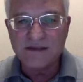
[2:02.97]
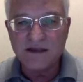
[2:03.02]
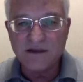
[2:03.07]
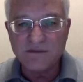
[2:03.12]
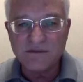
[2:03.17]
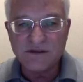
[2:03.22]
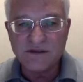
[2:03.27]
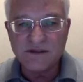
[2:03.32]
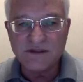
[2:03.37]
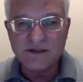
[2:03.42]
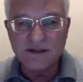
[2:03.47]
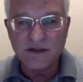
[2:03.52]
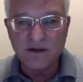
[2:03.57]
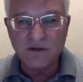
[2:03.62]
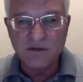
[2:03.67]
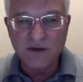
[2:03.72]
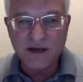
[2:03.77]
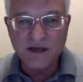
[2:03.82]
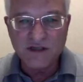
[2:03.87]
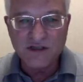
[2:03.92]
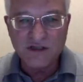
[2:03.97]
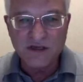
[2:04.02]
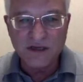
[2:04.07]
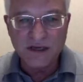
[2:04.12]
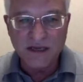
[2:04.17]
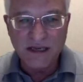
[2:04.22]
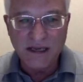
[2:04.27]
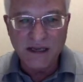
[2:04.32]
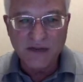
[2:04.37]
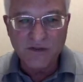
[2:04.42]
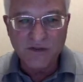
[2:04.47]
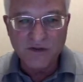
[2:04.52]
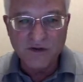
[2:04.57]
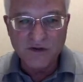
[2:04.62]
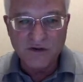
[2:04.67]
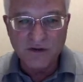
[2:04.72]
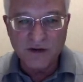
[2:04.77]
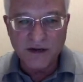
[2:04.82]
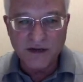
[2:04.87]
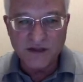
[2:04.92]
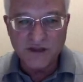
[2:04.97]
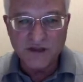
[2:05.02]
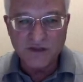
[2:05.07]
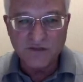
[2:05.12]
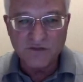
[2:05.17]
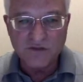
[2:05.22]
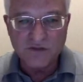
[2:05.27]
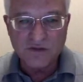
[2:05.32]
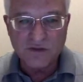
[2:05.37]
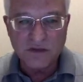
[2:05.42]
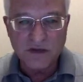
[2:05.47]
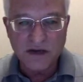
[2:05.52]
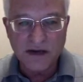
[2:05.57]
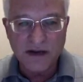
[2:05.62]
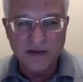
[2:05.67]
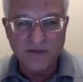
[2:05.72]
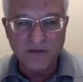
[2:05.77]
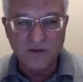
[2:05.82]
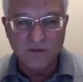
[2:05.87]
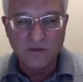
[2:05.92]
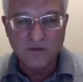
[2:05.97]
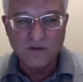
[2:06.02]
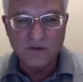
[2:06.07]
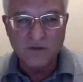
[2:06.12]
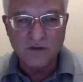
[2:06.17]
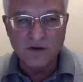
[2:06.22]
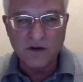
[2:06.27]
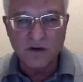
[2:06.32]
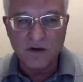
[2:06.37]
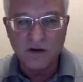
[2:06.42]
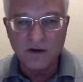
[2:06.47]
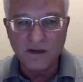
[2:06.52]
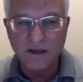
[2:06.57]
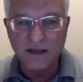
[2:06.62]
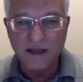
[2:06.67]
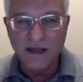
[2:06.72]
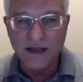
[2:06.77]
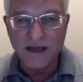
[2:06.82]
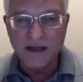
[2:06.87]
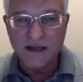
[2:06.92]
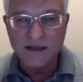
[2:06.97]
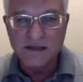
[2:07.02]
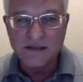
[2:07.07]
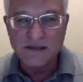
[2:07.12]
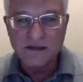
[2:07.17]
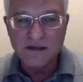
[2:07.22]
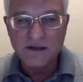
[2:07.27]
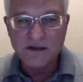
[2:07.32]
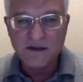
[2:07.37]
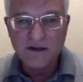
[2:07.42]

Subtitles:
times acceleration in the direction of travel, which we're calling S.